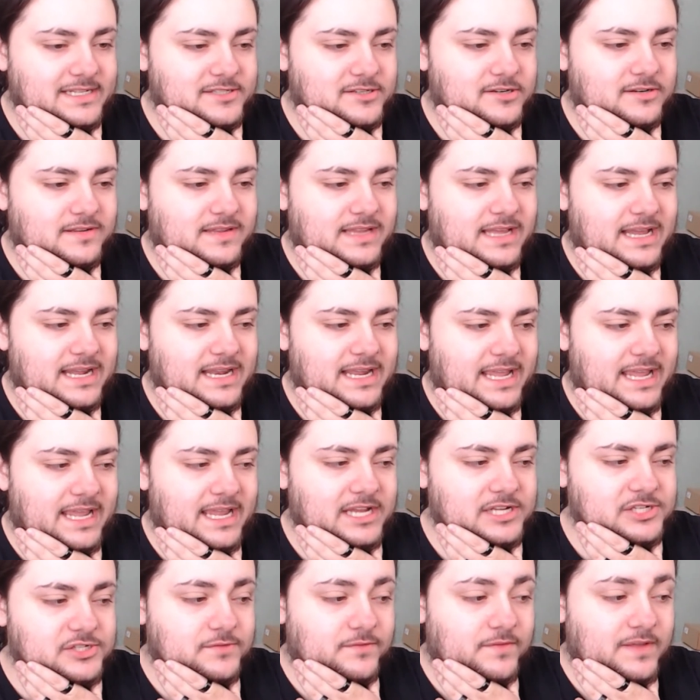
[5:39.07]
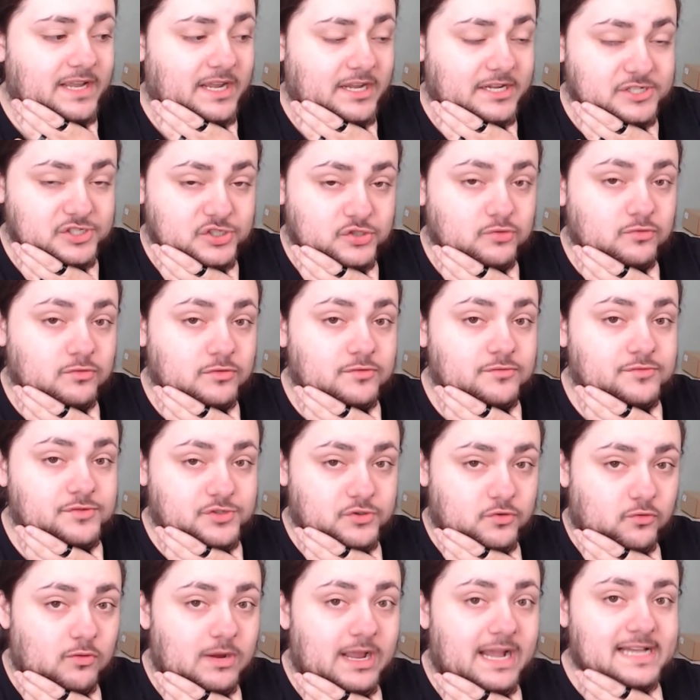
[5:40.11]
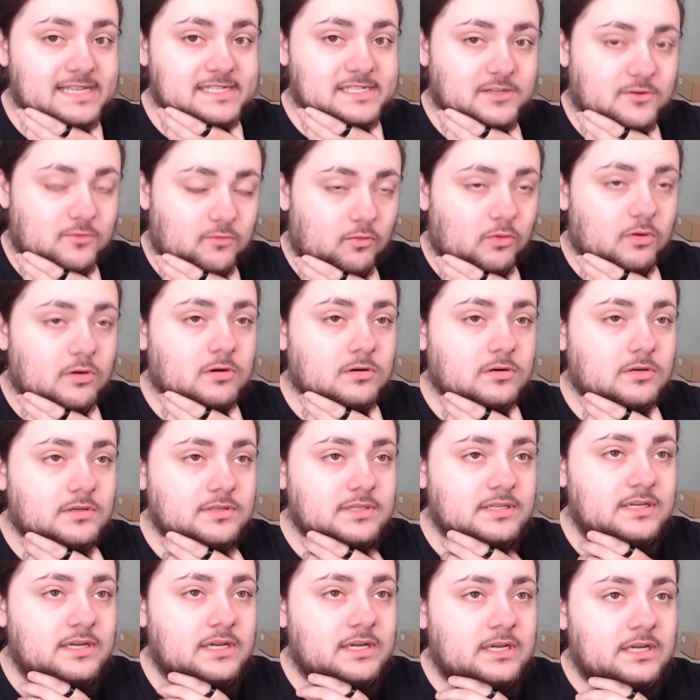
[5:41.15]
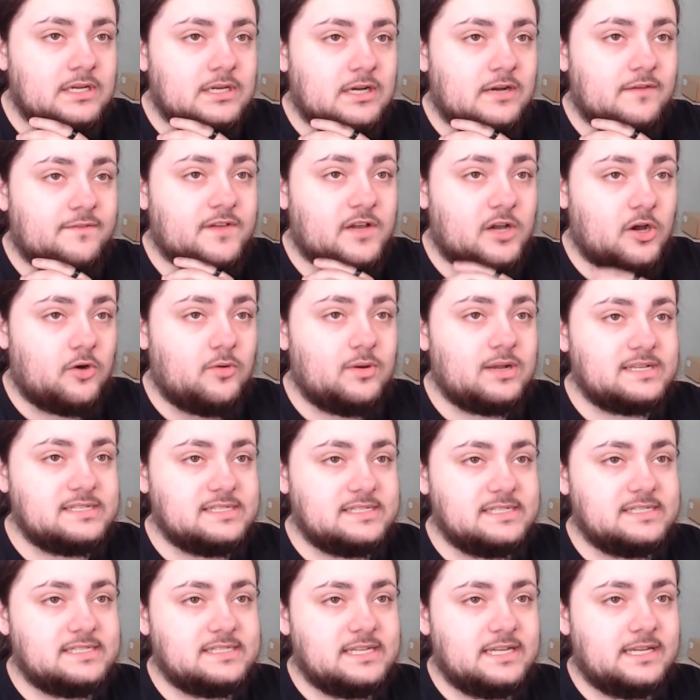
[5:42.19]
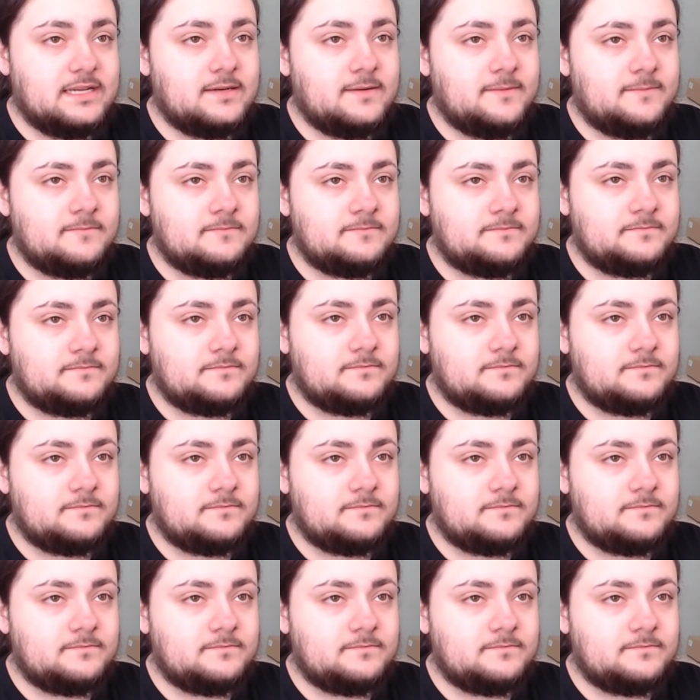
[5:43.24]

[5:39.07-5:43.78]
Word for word: enter that age of like a true Jurassic world of coexisting